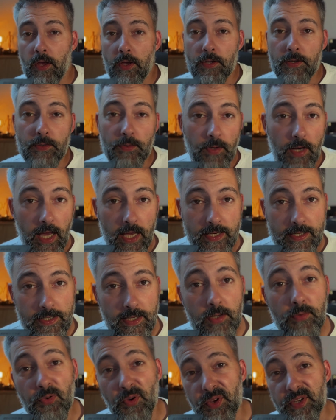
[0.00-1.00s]
So guys,
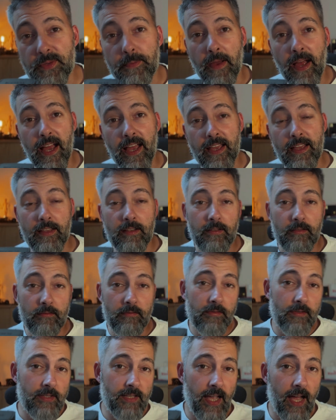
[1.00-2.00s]
this was my
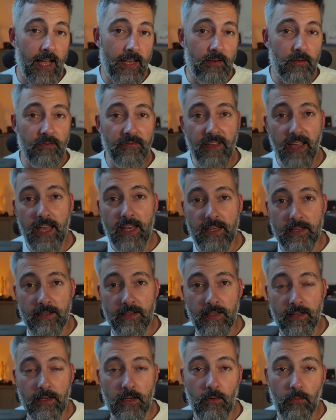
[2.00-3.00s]
kind of
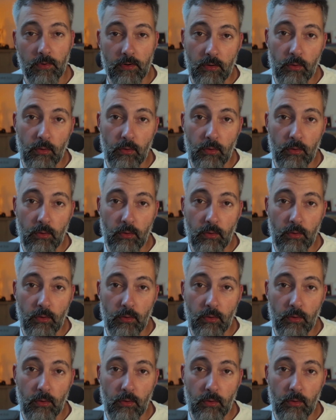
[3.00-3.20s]
editing with